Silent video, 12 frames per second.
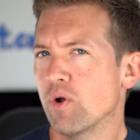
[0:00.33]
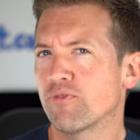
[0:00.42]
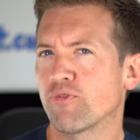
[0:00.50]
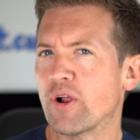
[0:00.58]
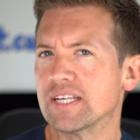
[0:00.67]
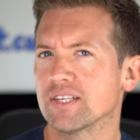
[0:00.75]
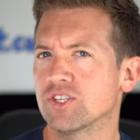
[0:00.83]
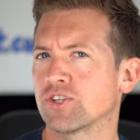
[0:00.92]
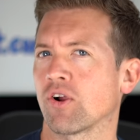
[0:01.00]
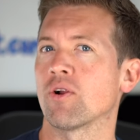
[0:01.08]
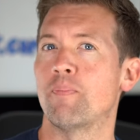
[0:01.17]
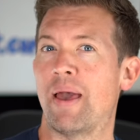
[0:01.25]
what phrases
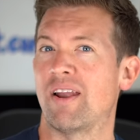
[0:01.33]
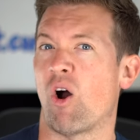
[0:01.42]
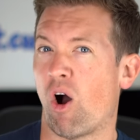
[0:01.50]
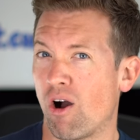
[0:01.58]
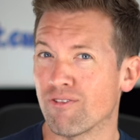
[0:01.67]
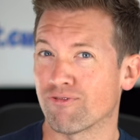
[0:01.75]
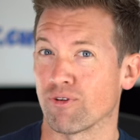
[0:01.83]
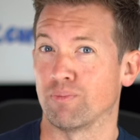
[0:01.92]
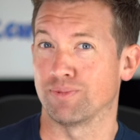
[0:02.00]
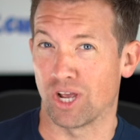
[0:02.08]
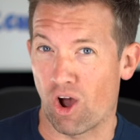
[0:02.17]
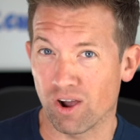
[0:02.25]
turn men off
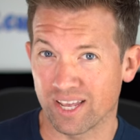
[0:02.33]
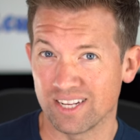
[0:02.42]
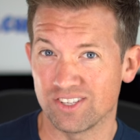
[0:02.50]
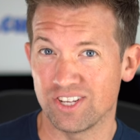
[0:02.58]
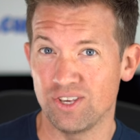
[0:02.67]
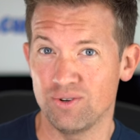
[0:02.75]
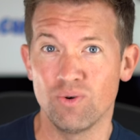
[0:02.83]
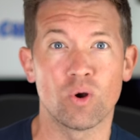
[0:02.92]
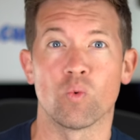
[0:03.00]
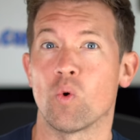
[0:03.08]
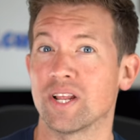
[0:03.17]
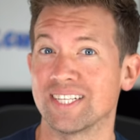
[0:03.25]
from talking to you
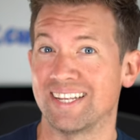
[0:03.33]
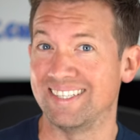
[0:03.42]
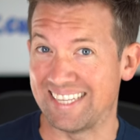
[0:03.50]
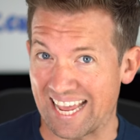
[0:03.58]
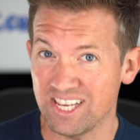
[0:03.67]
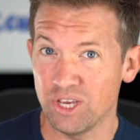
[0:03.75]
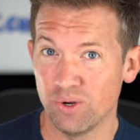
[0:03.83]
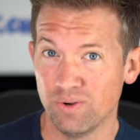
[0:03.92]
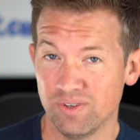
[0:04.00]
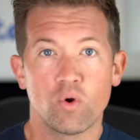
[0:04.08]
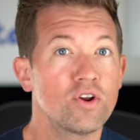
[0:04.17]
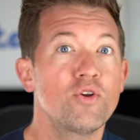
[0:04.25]
or wanting to date
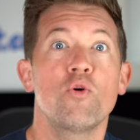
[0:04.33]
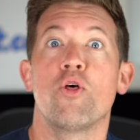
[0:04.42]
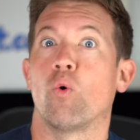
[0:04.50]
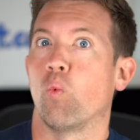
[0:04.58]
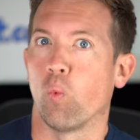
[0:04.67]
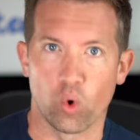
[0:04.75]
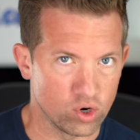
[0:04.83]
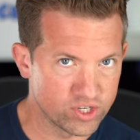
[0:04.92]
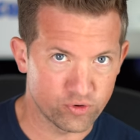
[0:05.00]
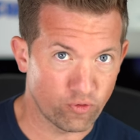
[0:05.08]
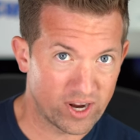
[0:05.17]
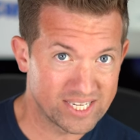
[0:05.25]
you? Want to know the
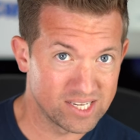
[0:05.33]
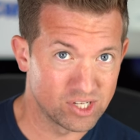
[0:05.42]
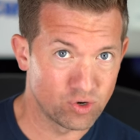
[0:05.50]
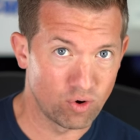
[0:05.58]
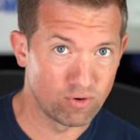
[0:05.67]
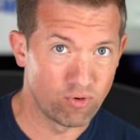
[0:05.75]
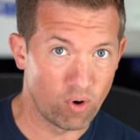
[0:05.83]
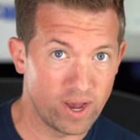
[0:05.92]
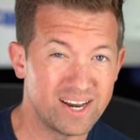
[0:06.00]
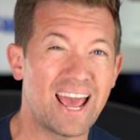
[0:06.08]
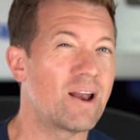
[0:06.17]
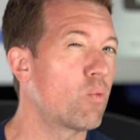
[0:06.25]
worst phrases to
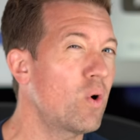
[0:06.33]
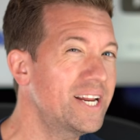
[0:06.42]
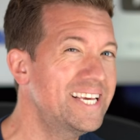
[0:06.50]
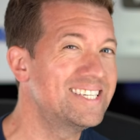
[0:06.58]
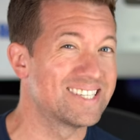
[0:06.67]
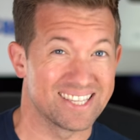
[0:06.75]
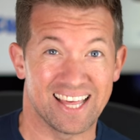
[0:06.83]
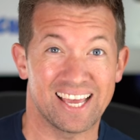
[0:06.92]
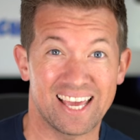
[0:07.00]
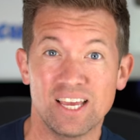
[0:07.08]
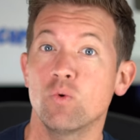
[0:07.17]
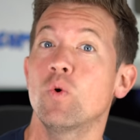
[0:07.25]
avoid and what he's
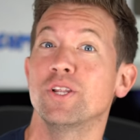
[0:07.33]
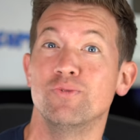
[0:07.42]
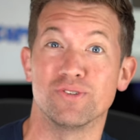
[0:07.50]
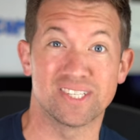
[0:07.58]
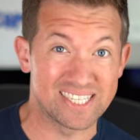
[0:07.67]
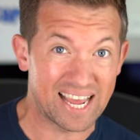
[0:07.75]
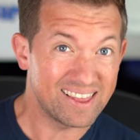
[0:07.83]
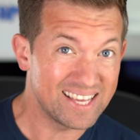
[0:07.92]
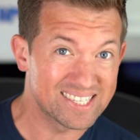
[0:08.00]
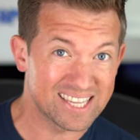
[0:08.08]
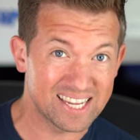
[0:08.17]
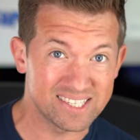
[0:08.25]
thinking when you say
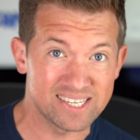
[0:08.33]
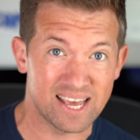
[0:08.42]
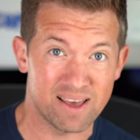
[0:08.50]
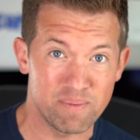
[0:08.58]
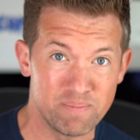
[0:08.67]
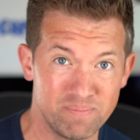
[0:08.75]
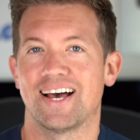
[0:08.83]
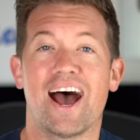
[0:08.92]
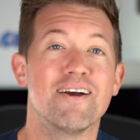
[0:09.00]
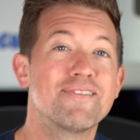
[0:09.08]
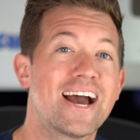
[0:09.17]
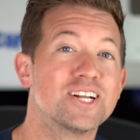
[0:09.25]
these things to him?
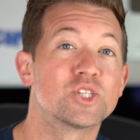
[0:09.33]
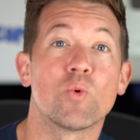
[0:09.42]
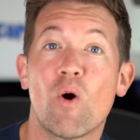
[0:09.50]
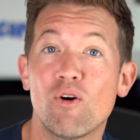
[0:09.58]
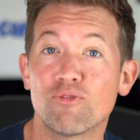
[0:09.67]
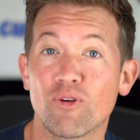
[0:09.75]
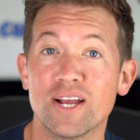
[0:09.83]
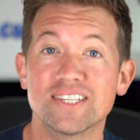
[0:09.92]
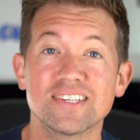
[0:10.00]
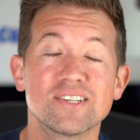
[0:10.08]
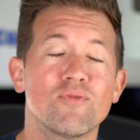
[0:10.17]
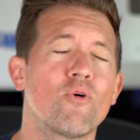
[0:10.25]
I've got 12
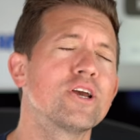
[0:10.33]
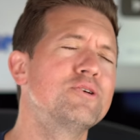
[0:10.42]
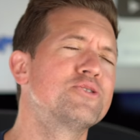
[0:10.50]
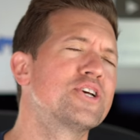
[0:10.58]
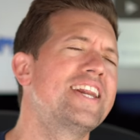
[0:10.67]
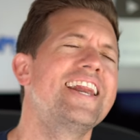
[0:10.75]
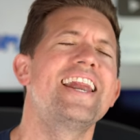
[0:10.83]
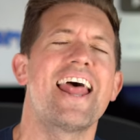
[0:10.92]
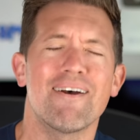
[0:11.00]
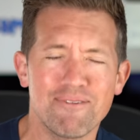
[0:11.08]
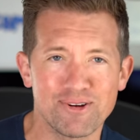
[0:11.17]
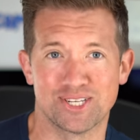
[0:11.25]
phrases of what you should
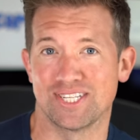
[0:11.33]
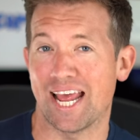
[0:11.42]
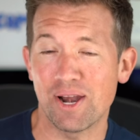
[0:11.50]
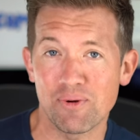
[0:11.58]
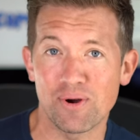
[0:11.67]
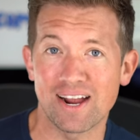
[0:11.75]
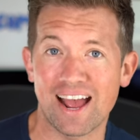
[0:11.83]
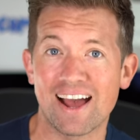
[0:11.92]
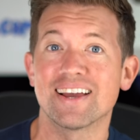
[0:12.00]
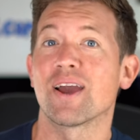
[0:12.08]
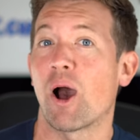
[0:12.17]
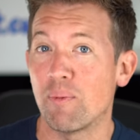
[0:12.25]
never say to a
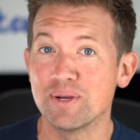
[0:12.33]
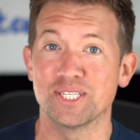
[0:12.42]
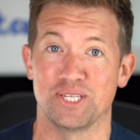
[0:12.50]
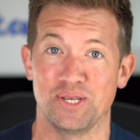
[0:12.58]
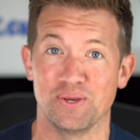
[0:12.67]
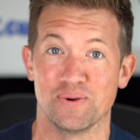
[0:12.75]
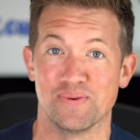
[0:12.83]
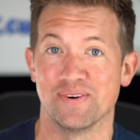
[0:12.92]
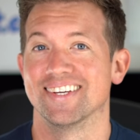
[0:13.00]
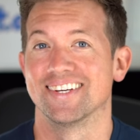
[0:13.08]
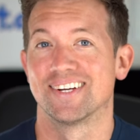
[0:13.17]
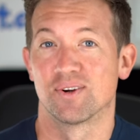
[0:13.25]
guy coming to you
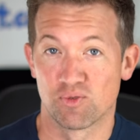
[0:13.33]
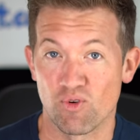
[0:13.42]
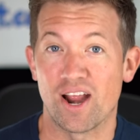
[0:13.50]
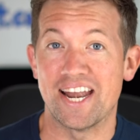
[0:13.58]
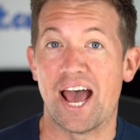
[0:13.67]
right